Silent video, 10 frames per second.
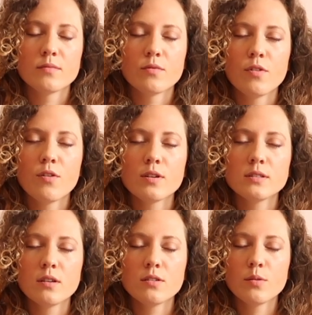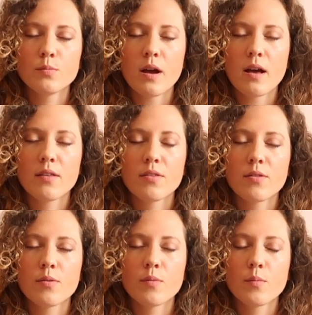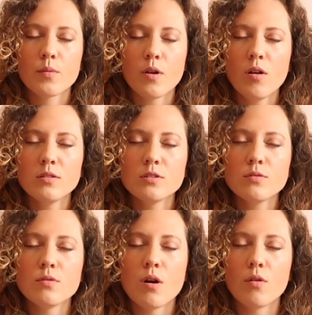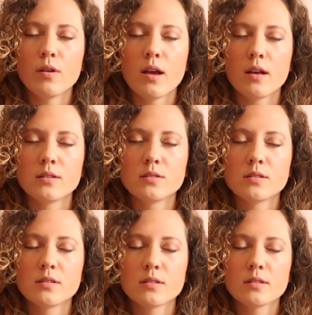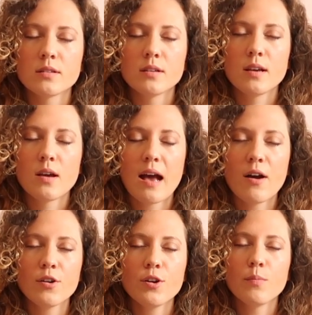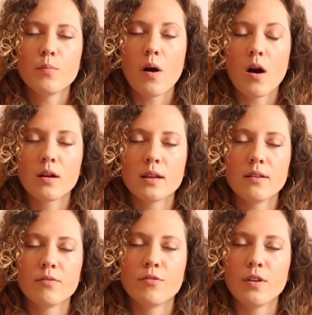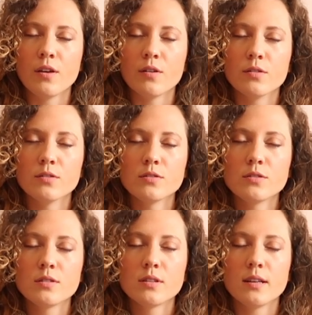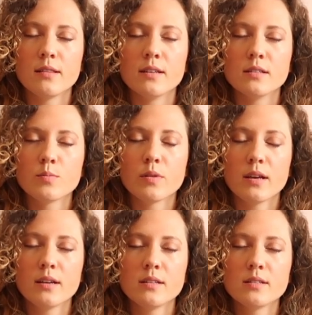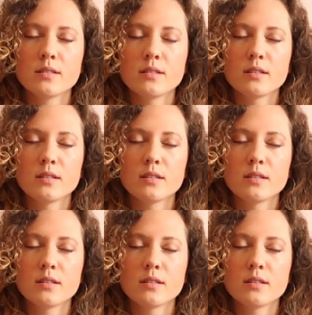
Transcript: focus on your breath. Also notice how your body feels in this place.